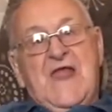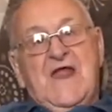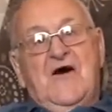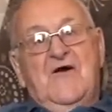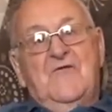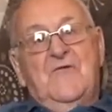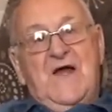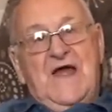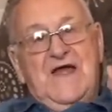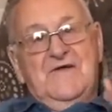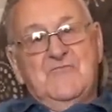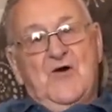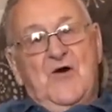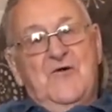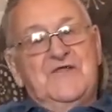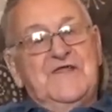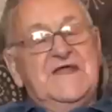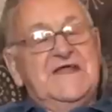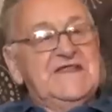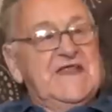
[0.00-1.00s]
And
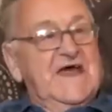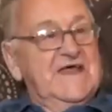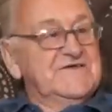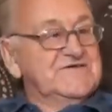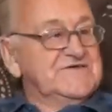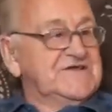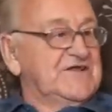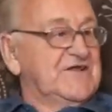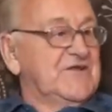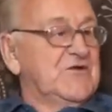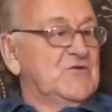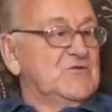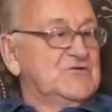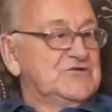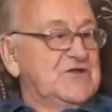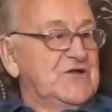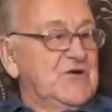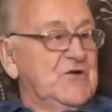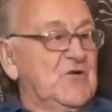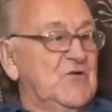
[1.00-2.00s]
what they tell us to do was
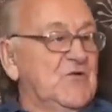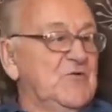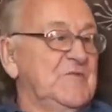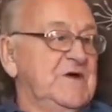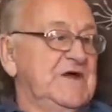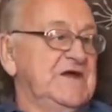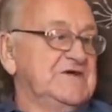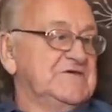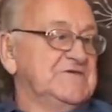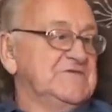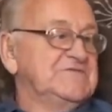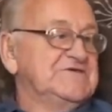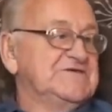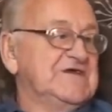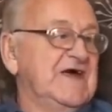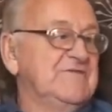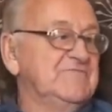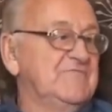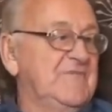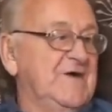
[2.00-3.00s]
to go make some
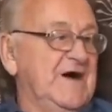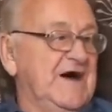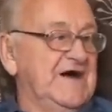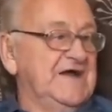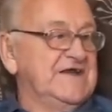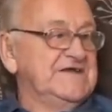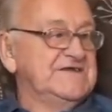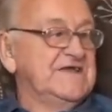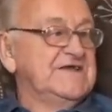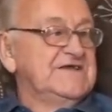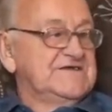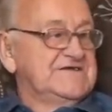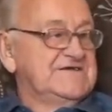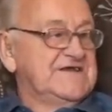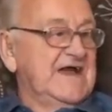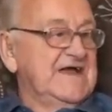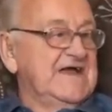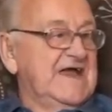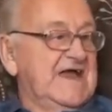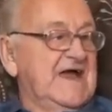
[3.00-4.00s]
sand pies,
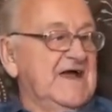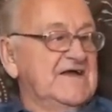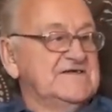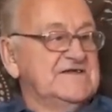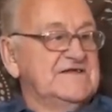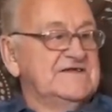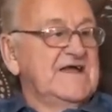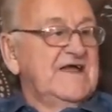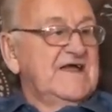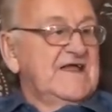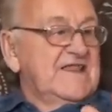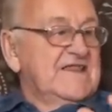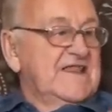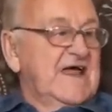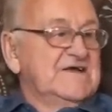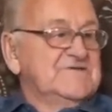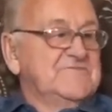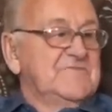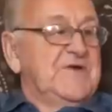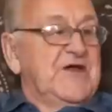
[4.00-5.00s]
sand castles.
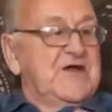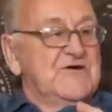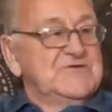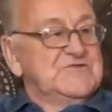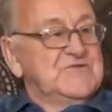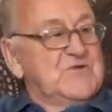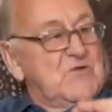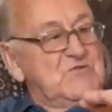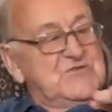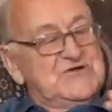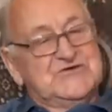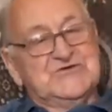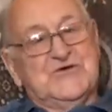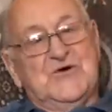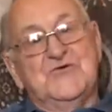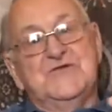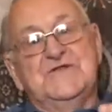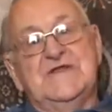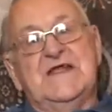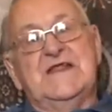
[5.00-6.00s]
That's because we were
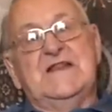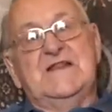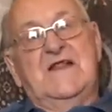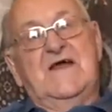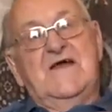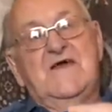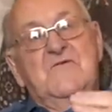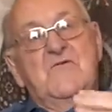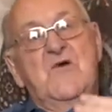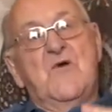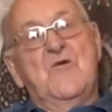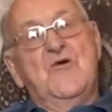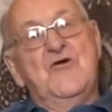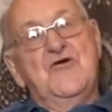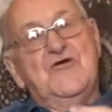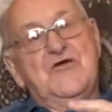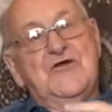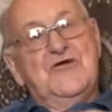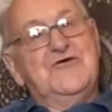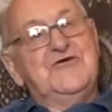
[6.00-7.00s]
so little. We
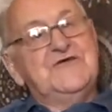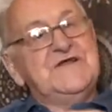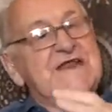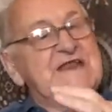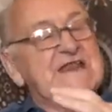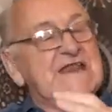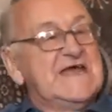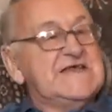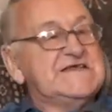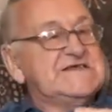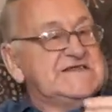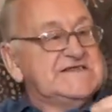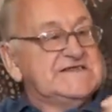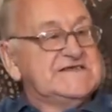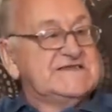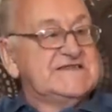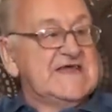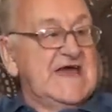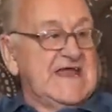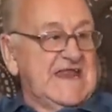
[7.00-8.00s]
weren't learning
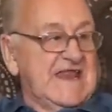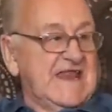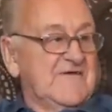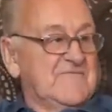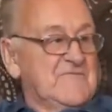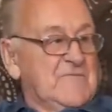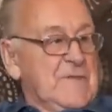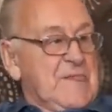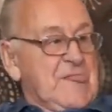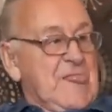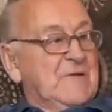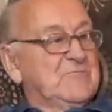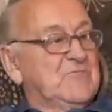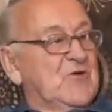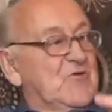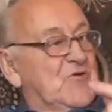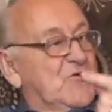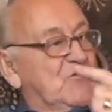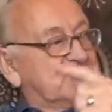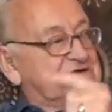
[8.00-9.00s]
lessons then,
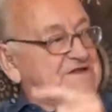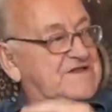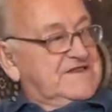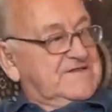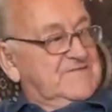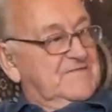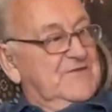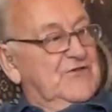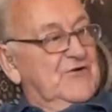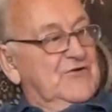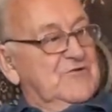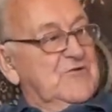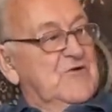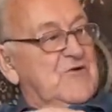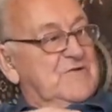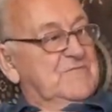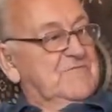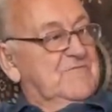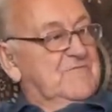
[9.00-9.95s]
but we were